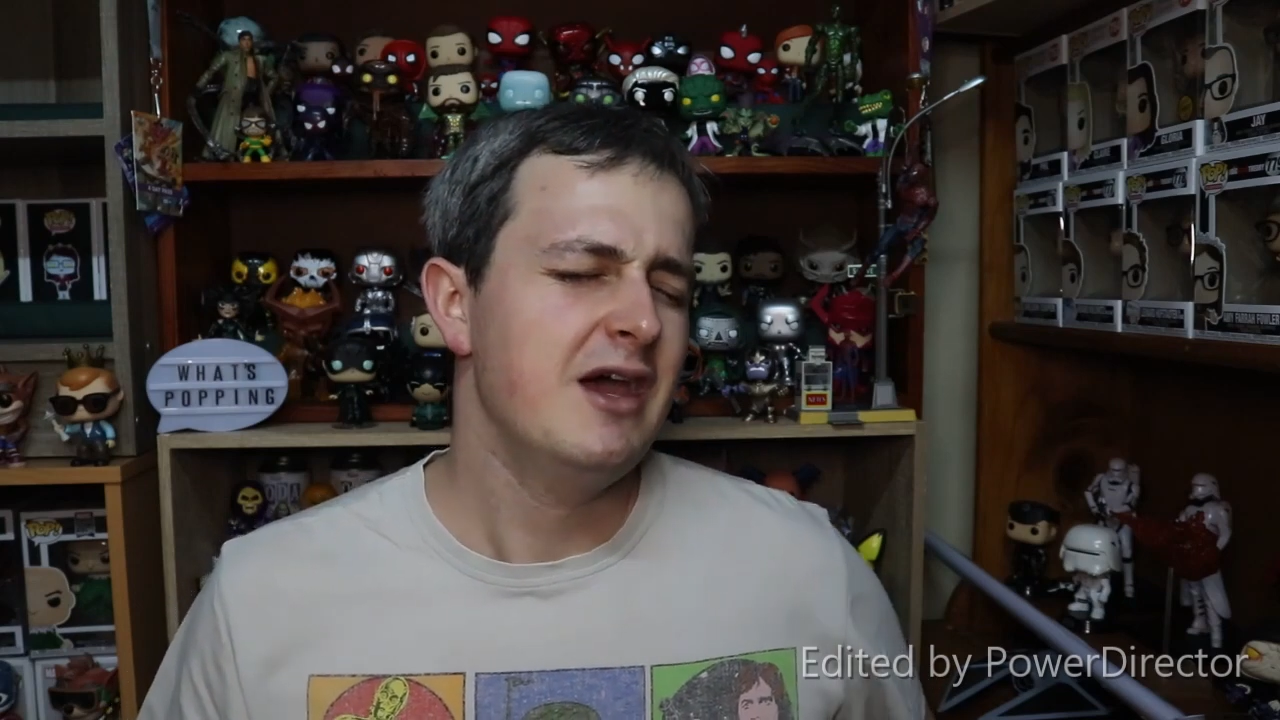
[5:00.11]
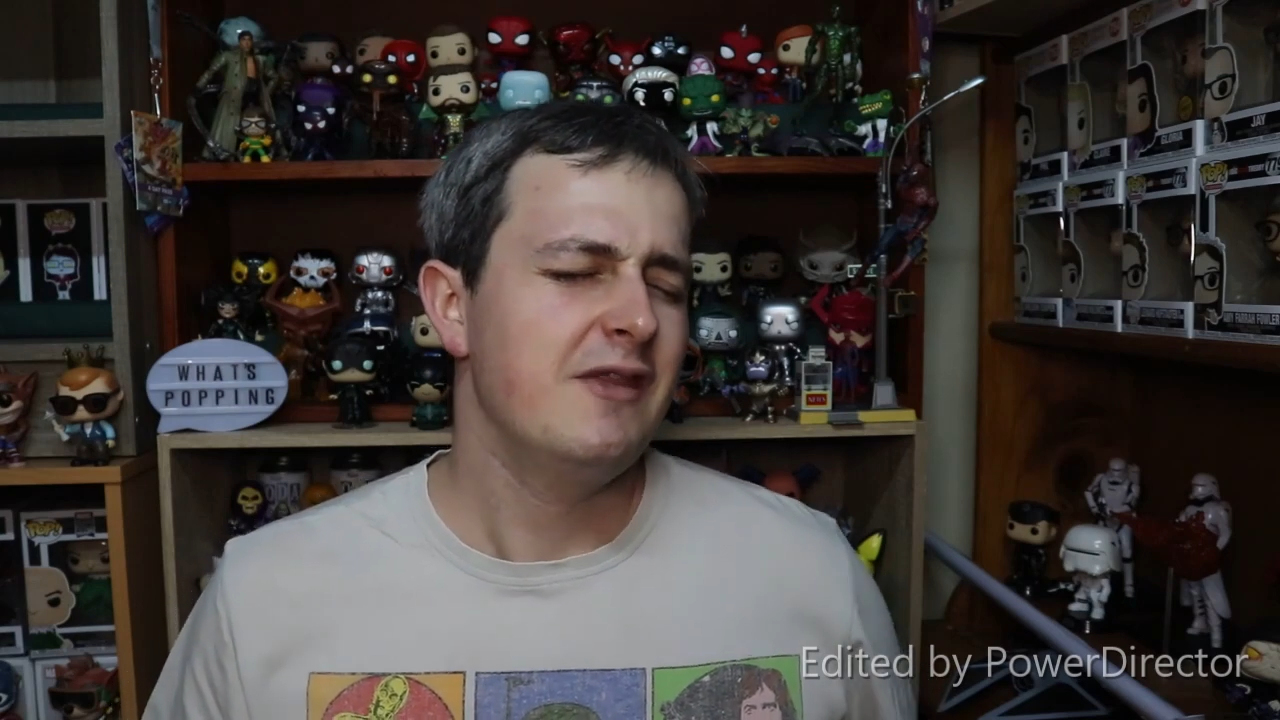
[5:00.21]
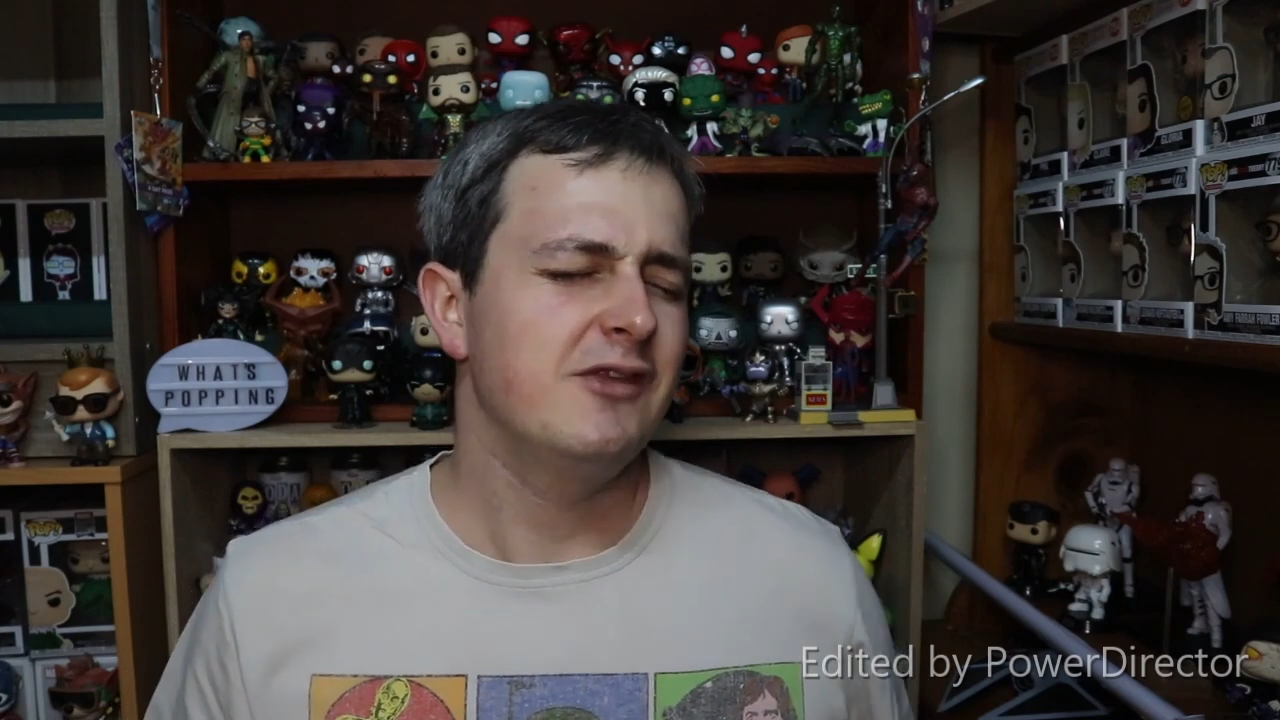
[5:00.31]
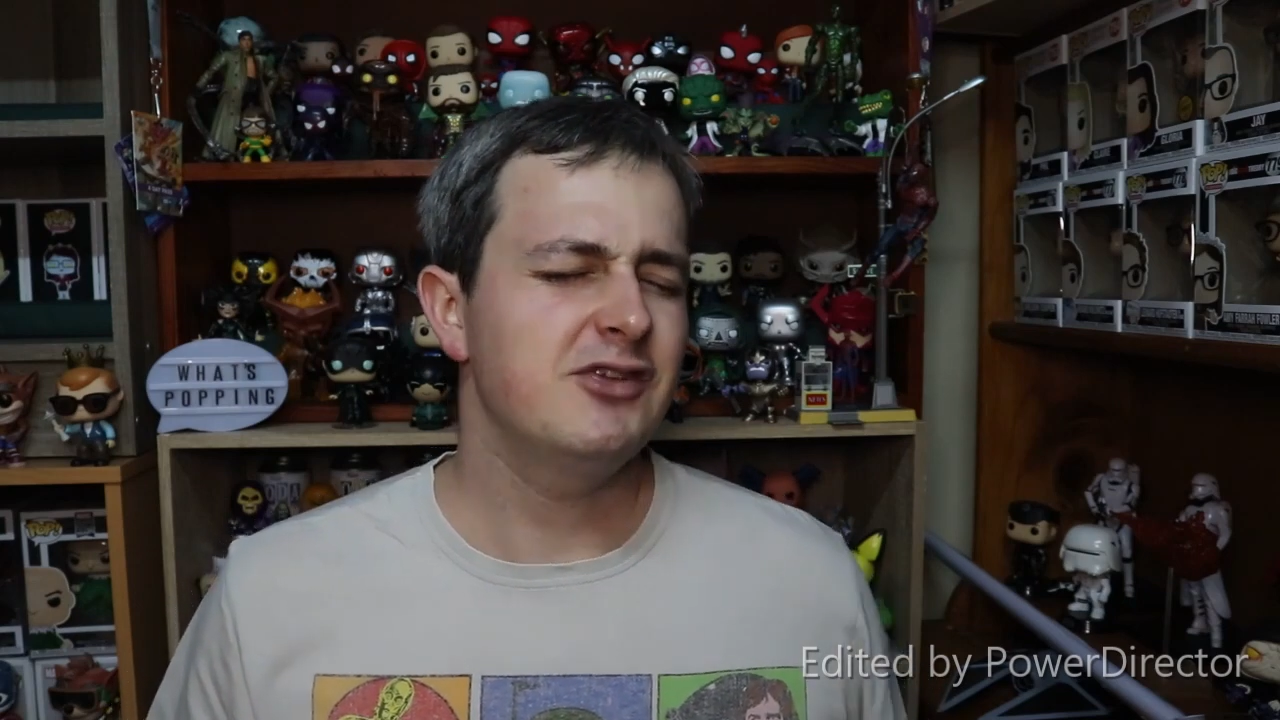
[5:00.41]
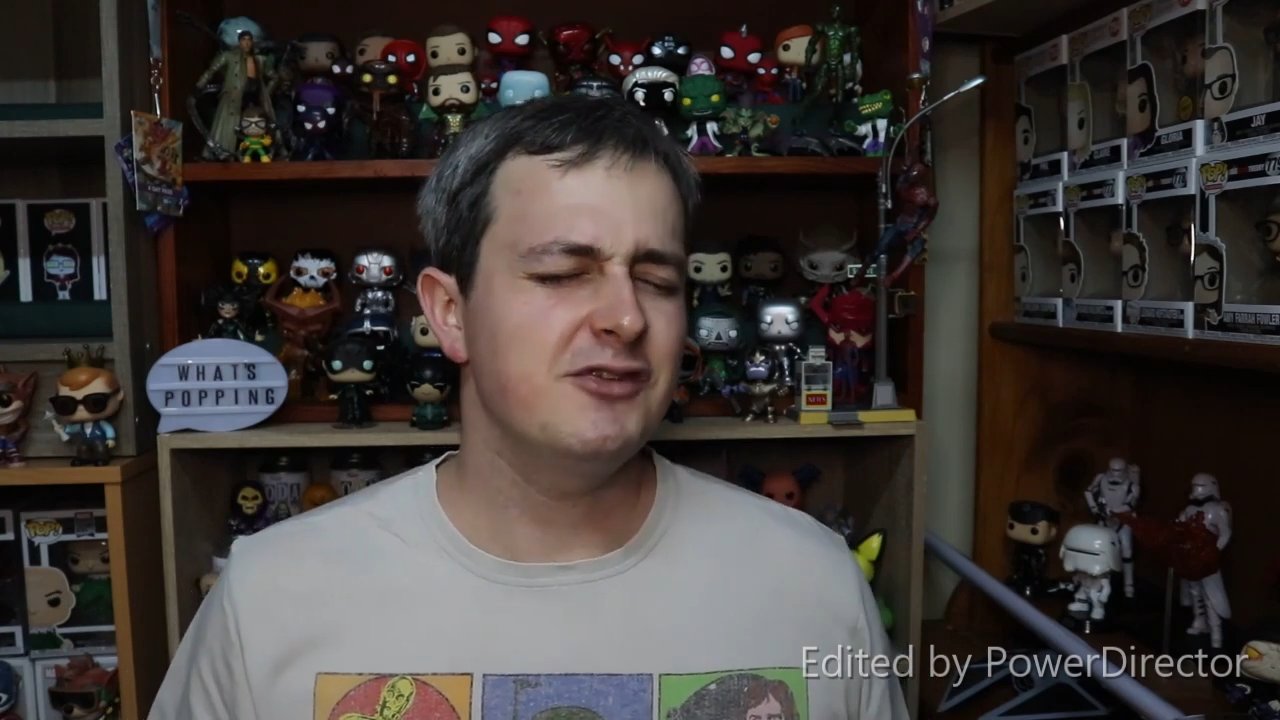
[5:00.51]

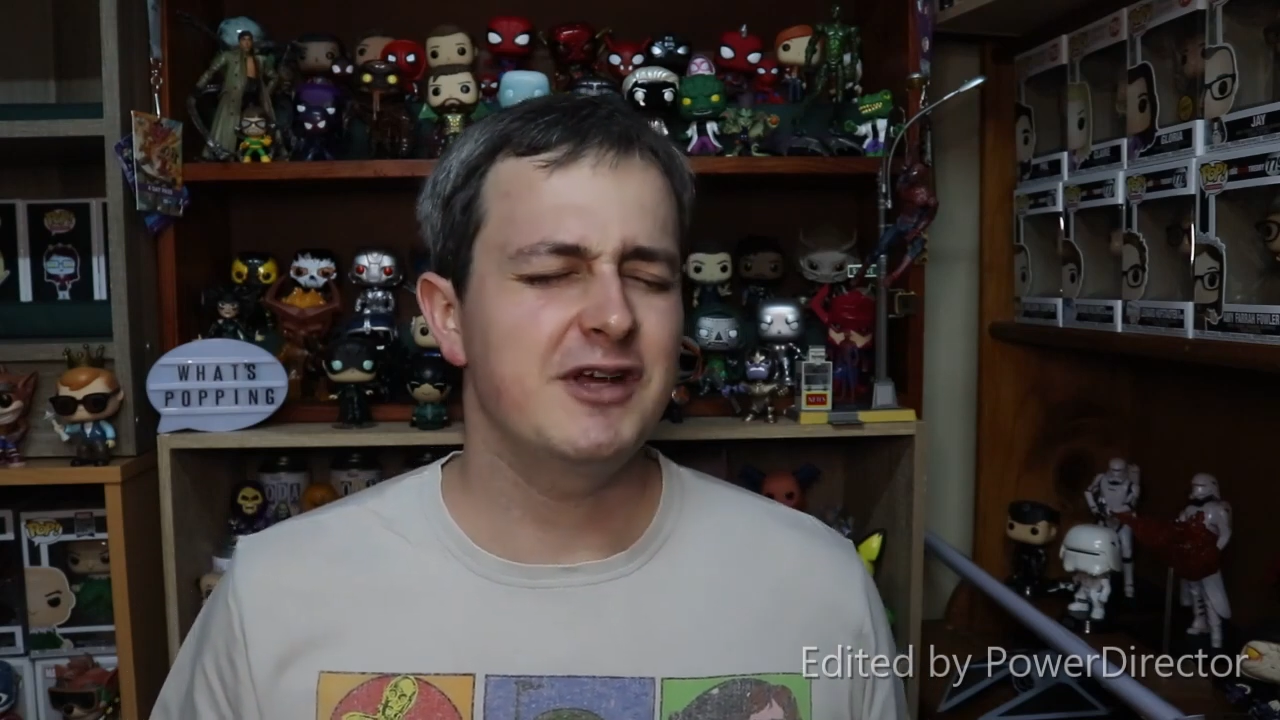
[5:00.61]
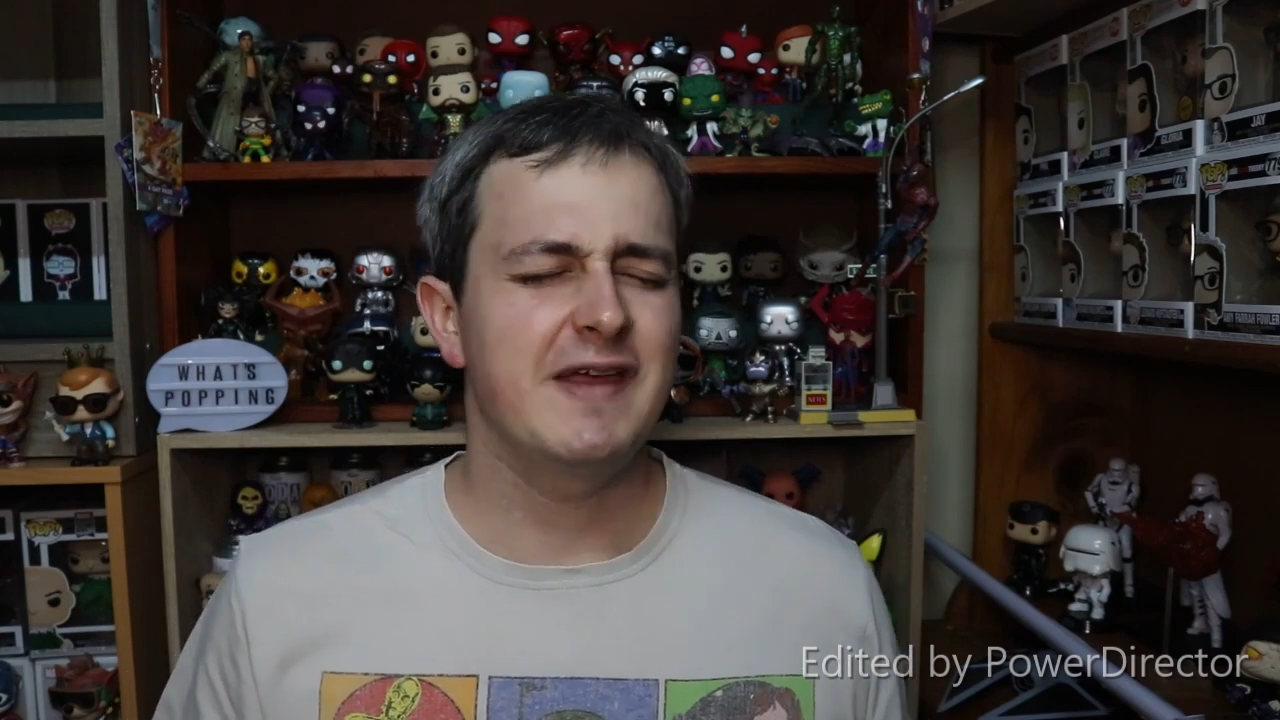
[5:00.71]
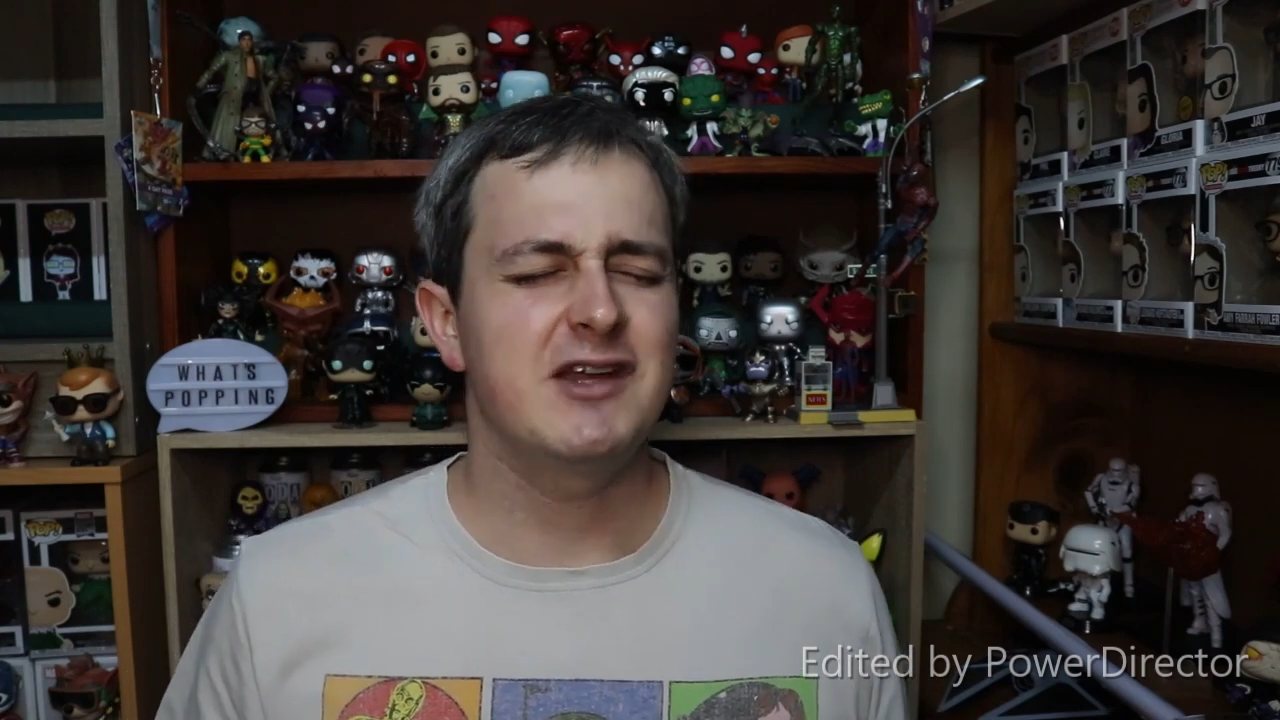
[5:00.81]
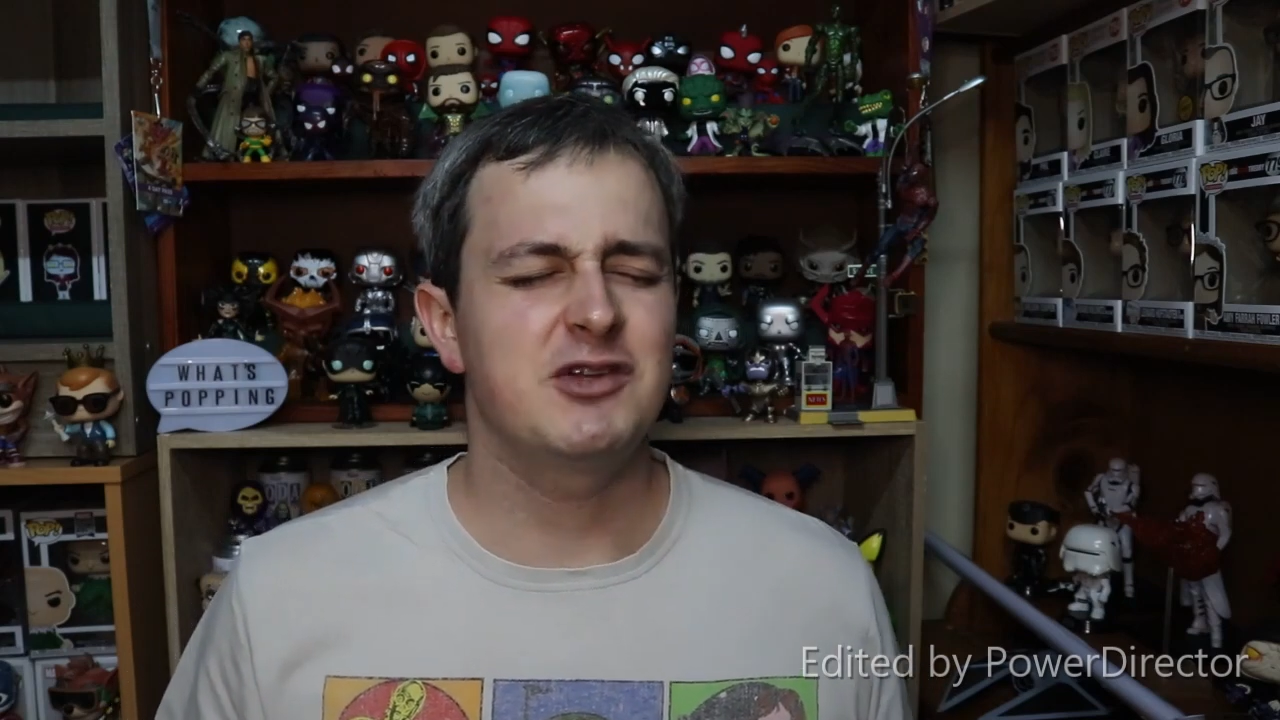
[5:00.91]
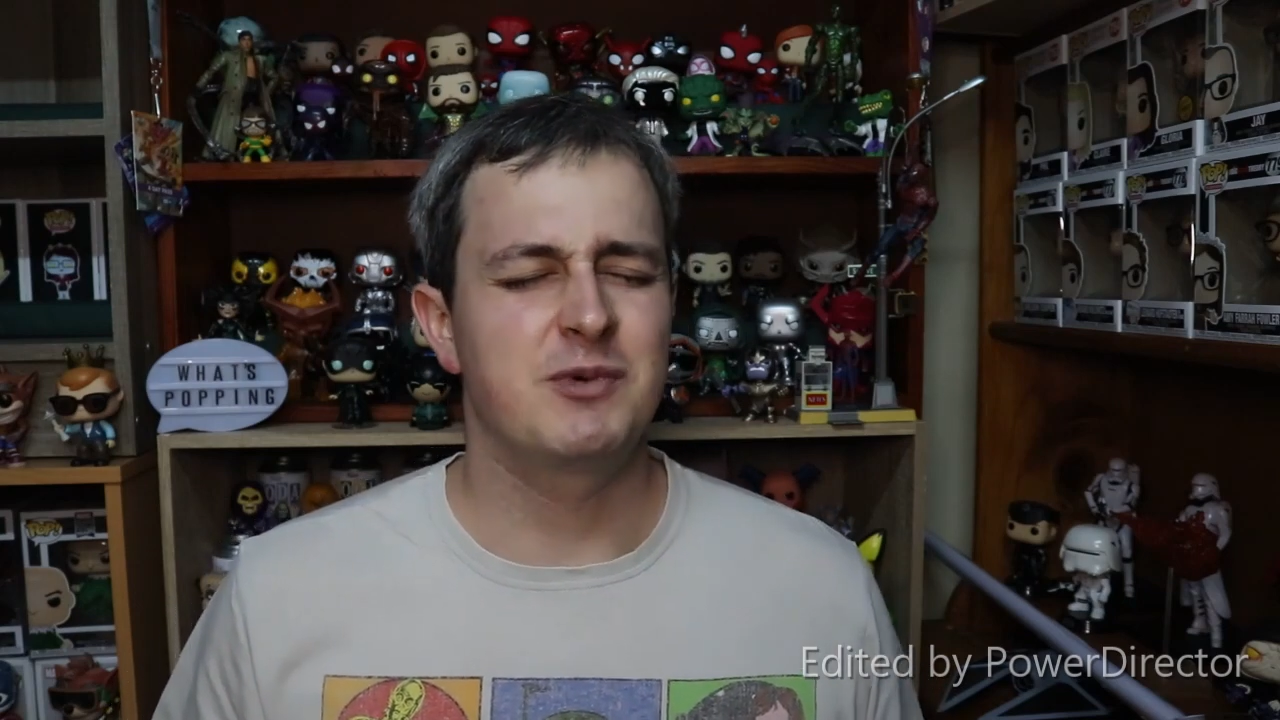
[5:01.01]
This is a figure that just